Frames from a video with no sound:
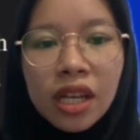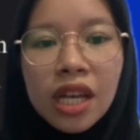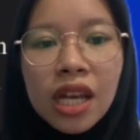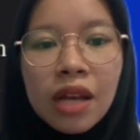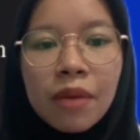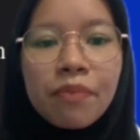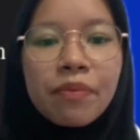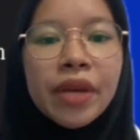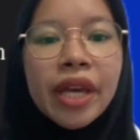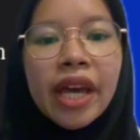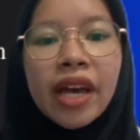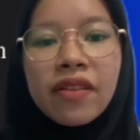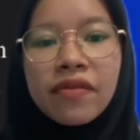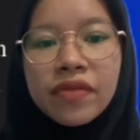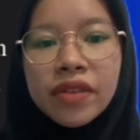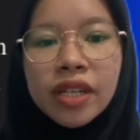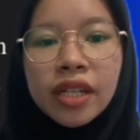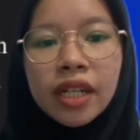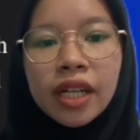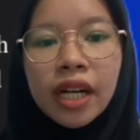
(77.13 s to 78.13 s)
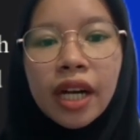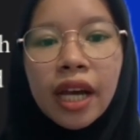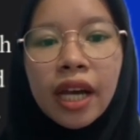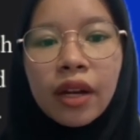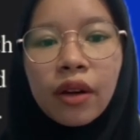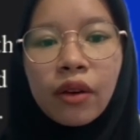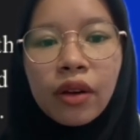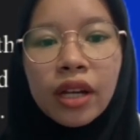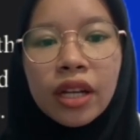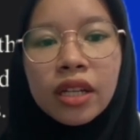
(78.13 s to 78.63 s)
behavior, and
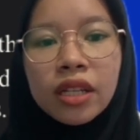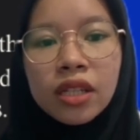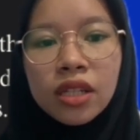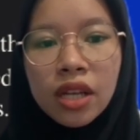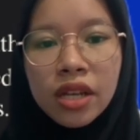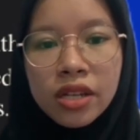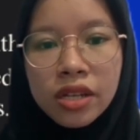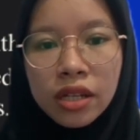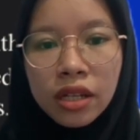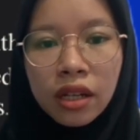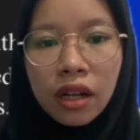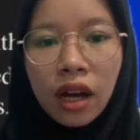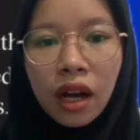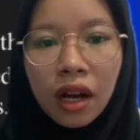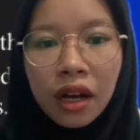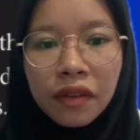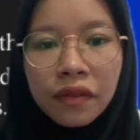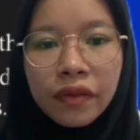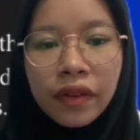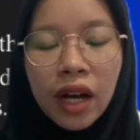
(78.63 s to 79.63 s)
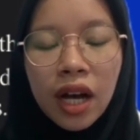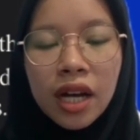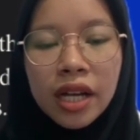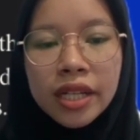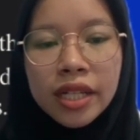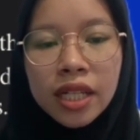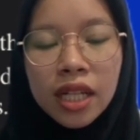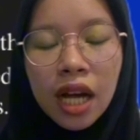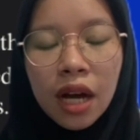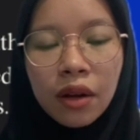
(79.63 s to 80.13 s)
organization of
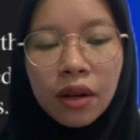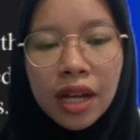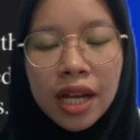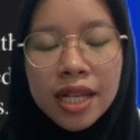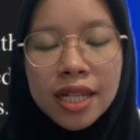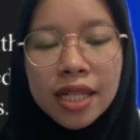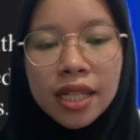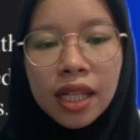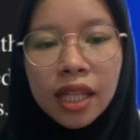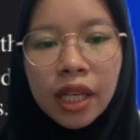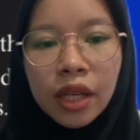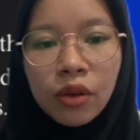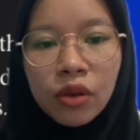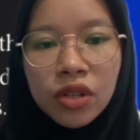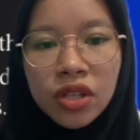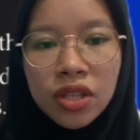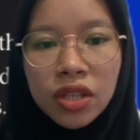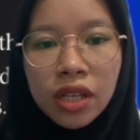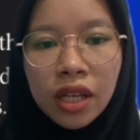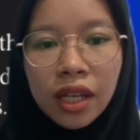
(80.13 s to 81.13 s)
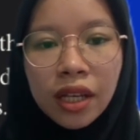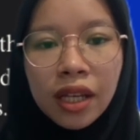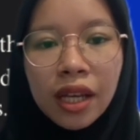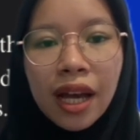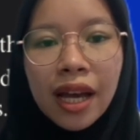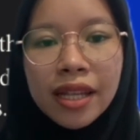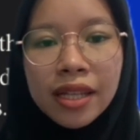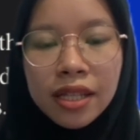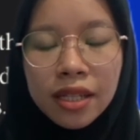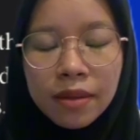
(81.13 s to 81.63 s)
sound as linguistic
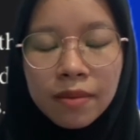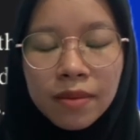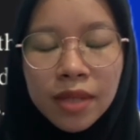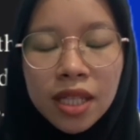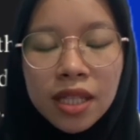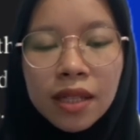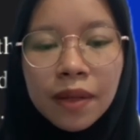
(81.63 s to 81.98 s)
items.